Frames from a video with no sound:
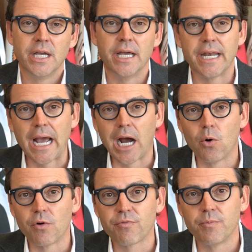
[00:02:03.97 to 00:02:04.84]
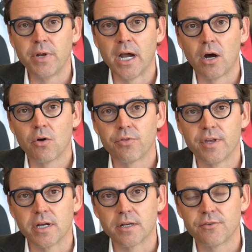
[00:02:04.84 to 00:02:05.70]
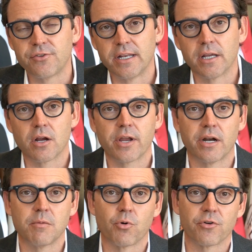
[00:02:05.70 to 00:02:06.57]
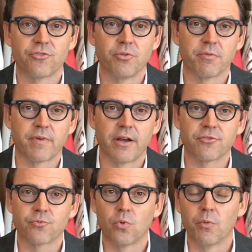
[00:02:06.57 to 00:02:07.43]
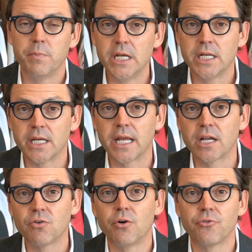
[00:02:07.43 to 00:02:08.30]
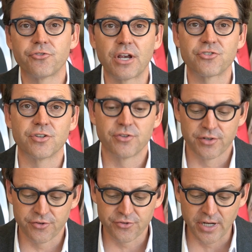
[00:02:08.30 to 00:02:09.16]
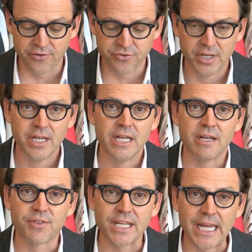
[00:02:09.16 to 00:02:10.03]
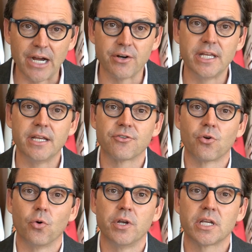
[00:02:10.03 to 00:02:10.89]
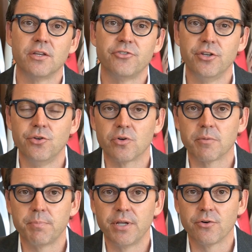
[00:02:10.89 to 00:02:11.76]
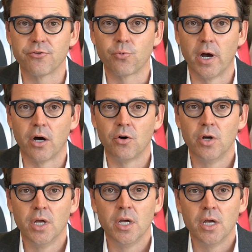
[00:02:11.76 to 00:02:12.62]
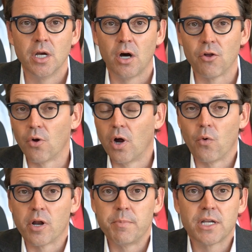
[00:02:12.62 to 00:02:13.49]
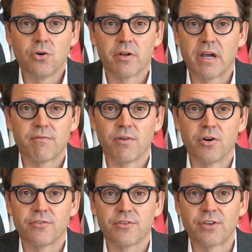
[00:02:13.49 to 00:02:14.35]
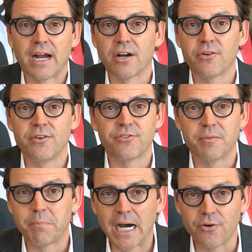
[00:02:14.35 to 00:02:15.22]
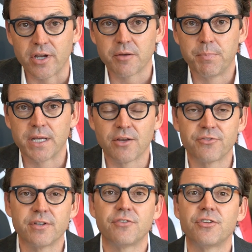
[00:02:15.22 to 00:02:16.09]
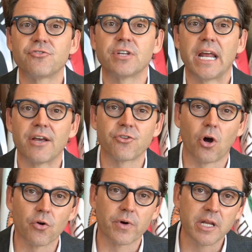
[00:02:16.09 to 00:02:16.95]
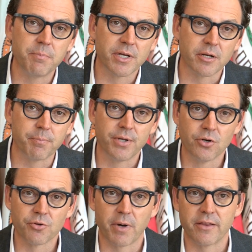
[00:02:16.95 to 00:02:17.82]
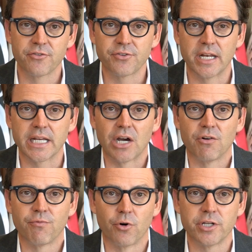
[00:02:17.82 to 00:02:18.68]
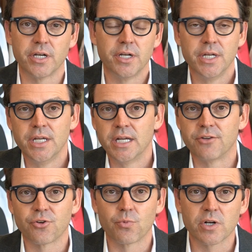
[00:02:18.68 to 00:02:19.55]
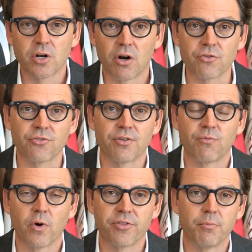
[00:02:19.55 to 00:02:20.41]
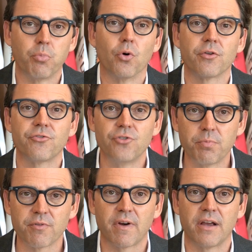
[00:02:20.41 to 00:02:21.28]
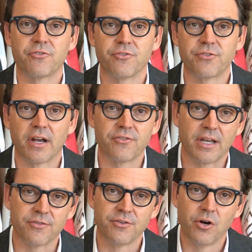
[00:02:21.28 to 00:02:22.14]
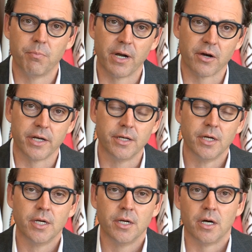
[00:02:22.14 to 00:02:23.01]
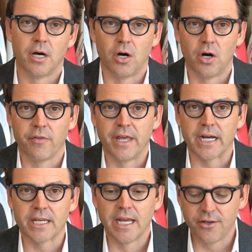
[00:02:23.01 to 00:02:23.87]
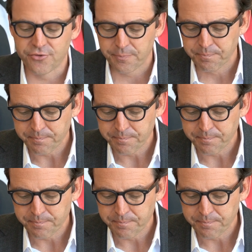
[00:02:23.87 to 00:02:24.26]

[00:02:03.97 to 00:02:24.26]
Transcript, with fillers: An hour from now, the San Diego County Board of Supervisors will meet in a closed session to discuss if the county is going to continue an appeal as well. Although I want to be clear, that vote is entirely symbolic because the decision has already been appealed by the state of California. And so regardless of what the Board of Supervisors does has no bearing uh, on that case.